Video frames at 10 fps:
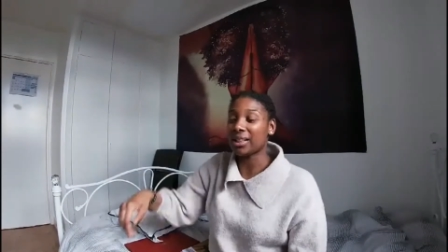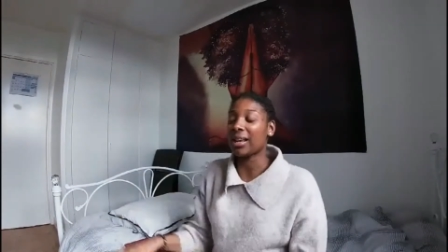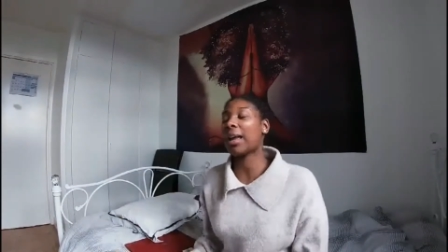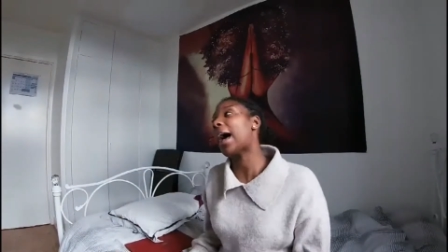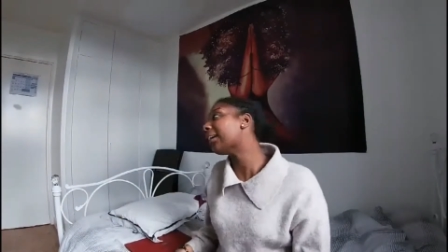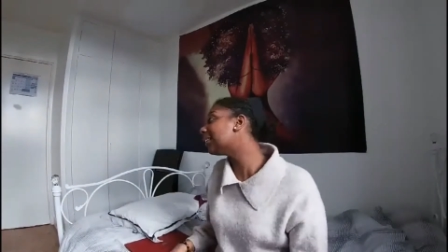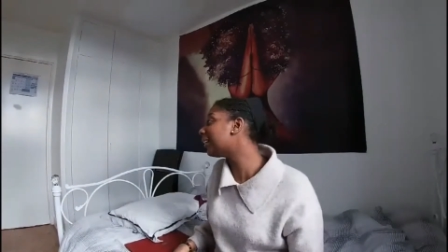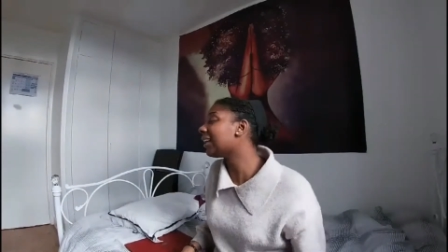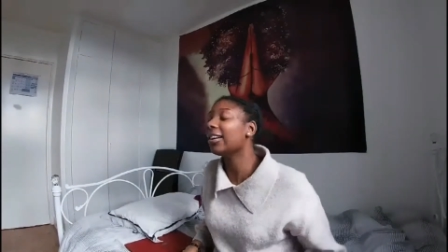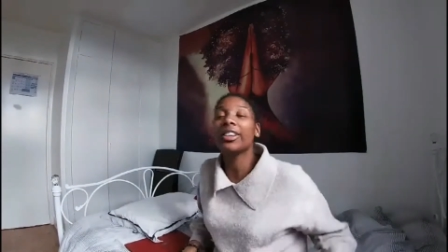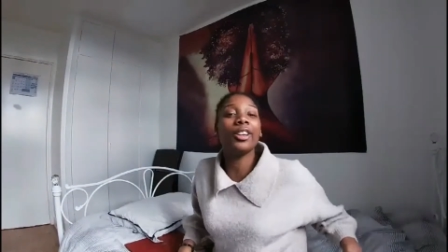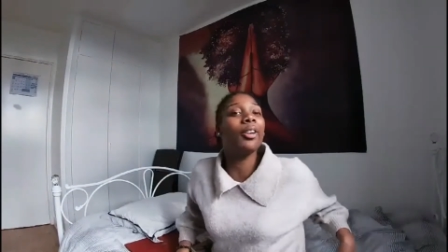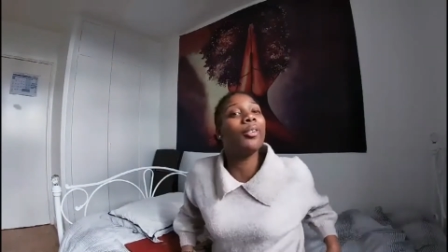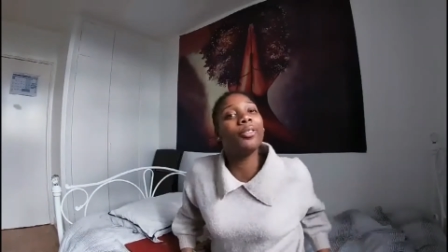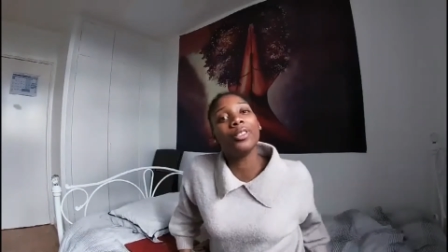Like I was in that
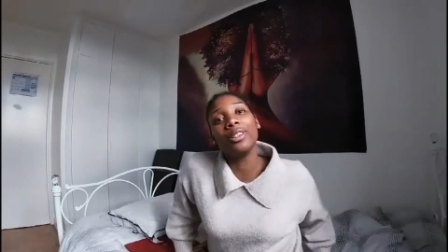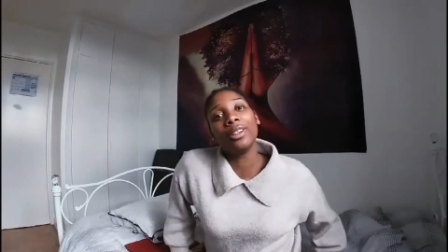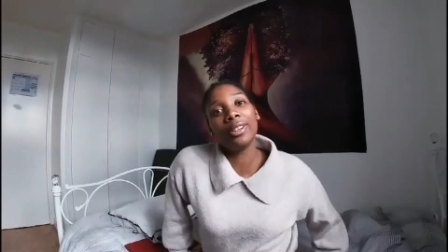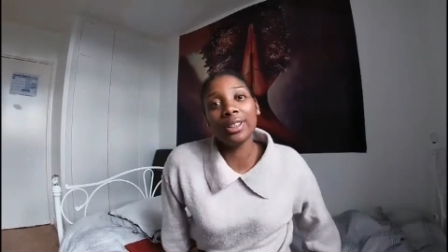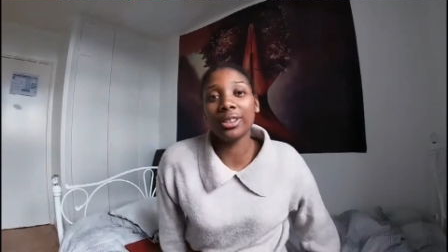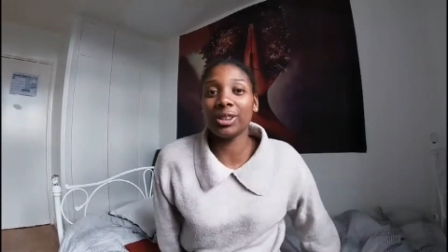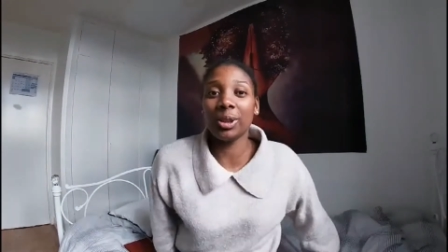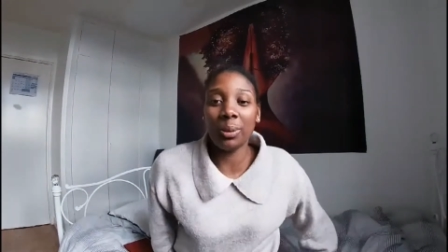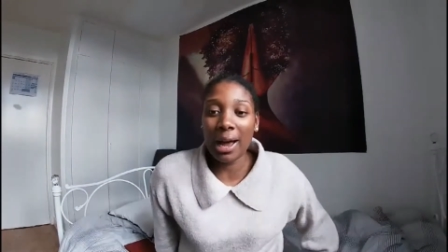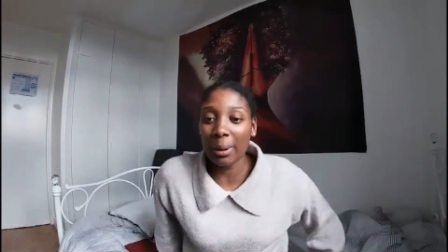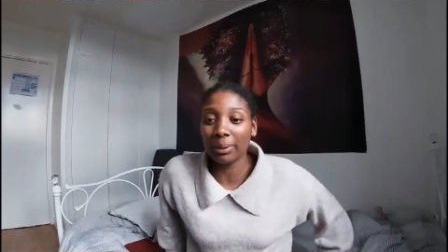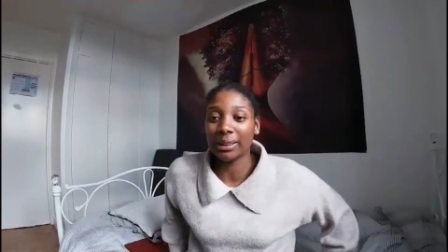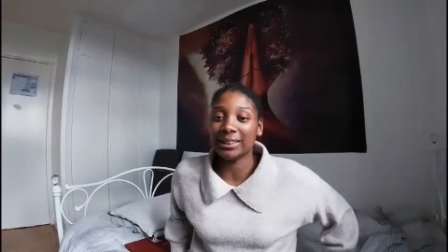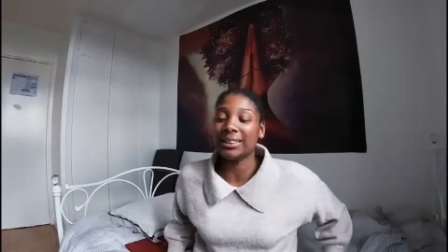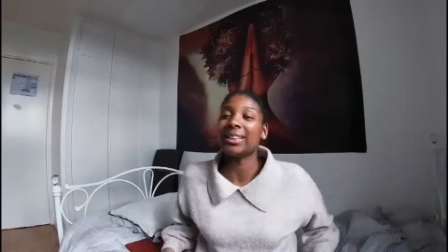queue for a good 2
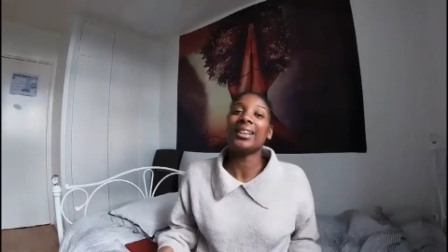hours,